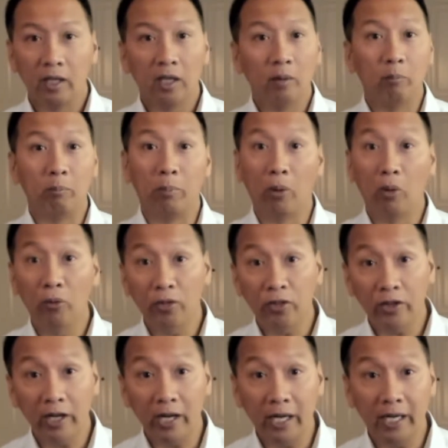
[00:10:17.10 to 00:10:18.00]
Both
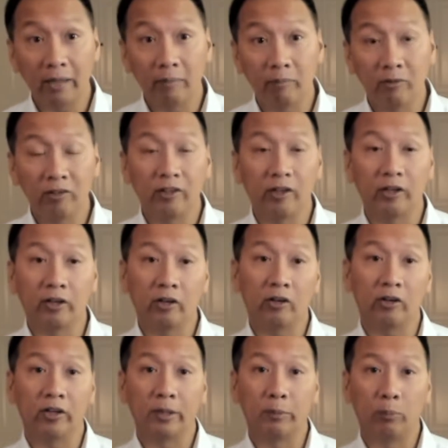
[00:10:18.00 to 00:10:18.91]
times
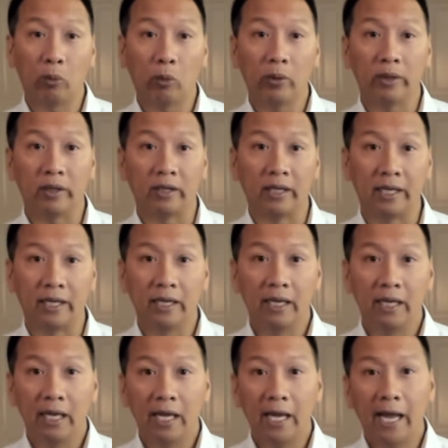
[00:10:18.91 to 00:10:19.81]
occurred, importantly,
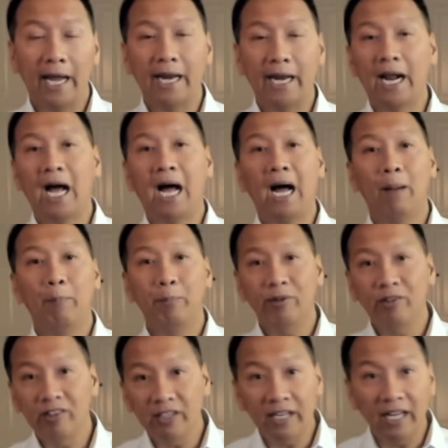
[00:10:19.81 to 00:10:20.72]
at
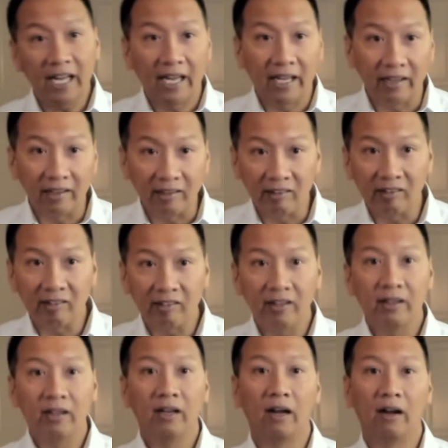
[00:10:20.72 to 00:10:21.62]
opposite ends
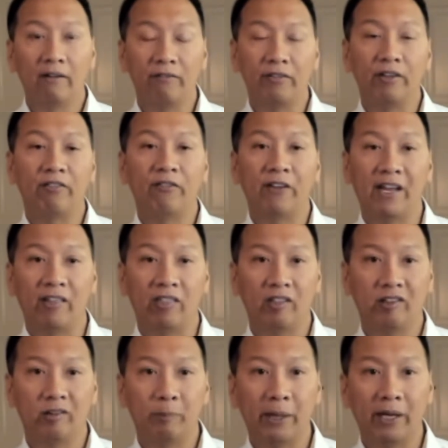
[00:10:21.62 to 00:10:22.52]
of the faith
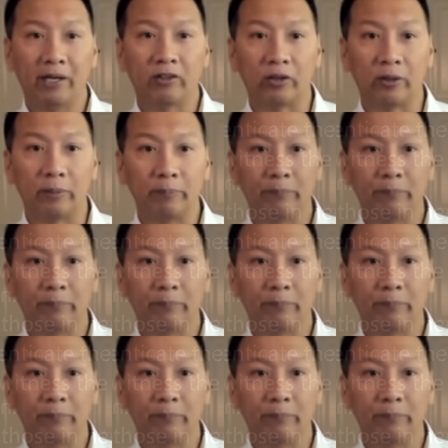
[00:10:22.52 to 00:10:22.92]
spectrum.